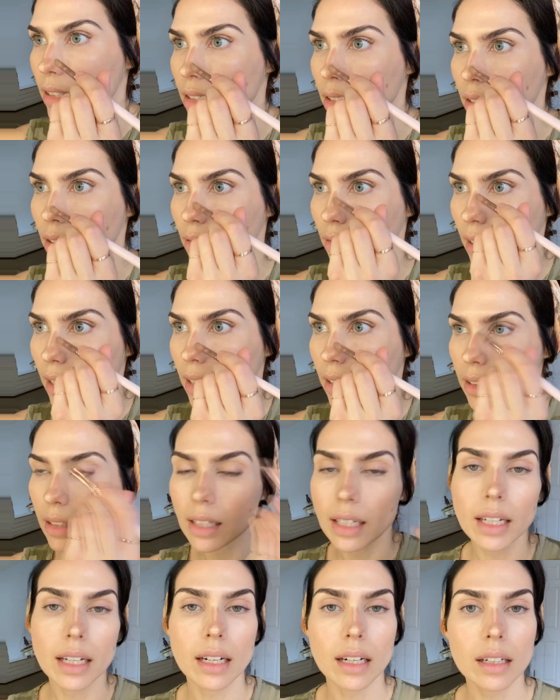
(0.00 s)
it around
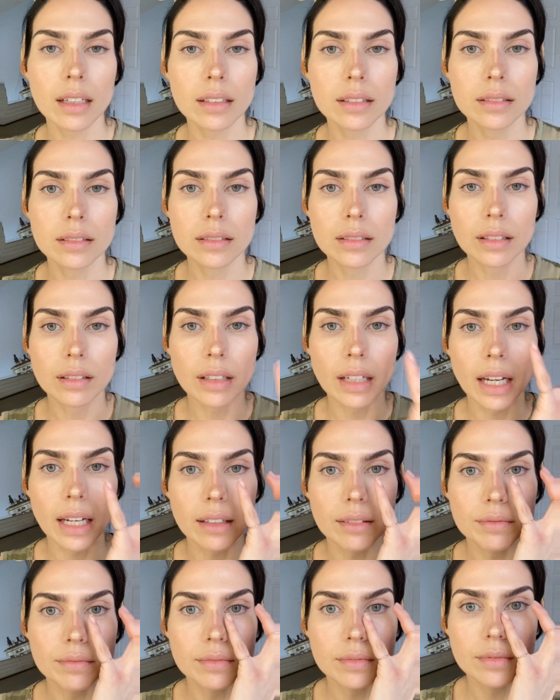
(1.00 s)
there. Okay,
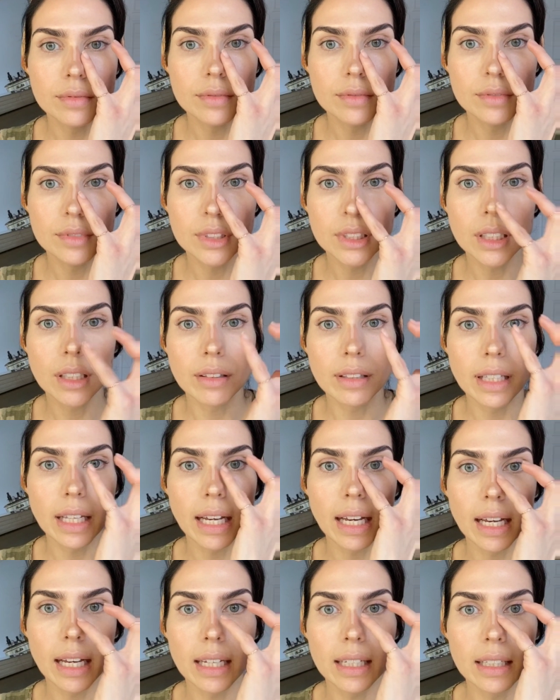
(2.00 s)
so
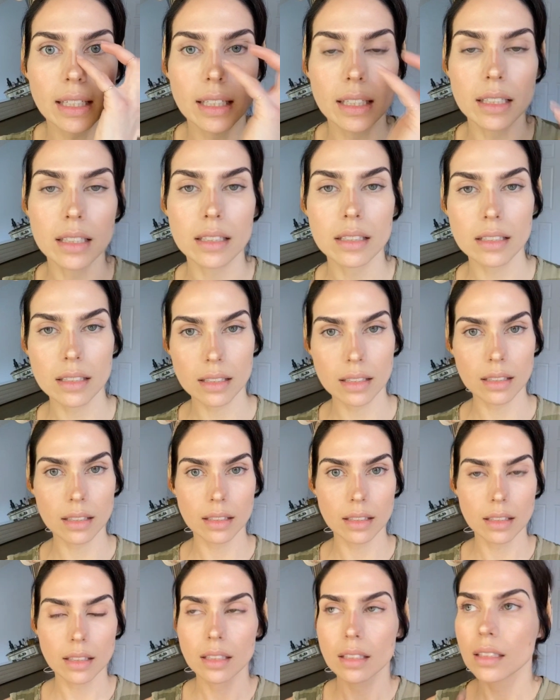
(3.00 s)
that is
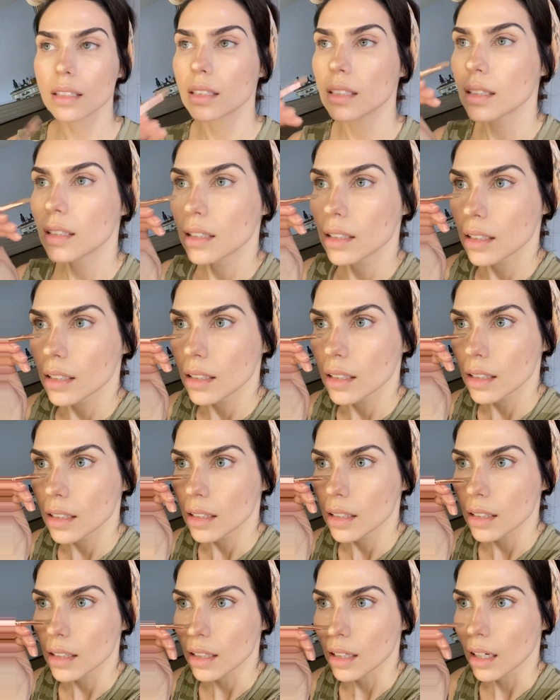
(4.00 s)

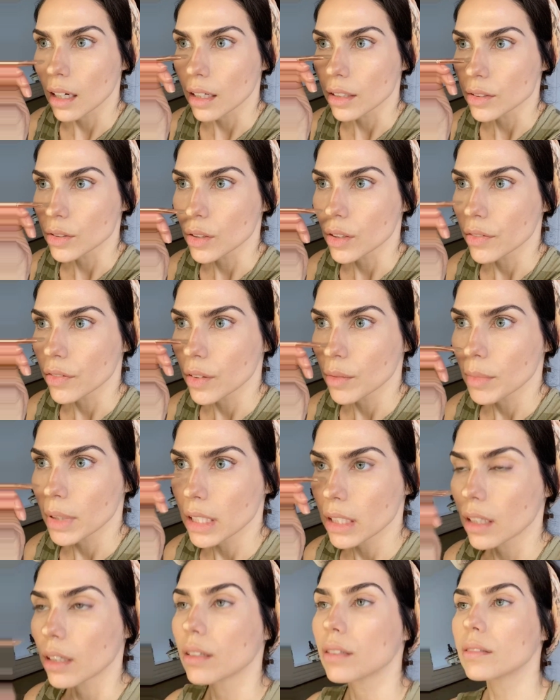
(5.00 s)
the contour for my
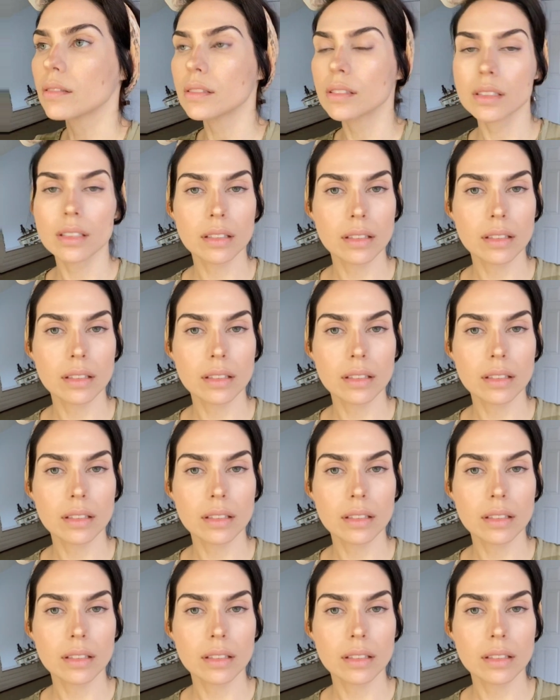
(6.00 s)
nose.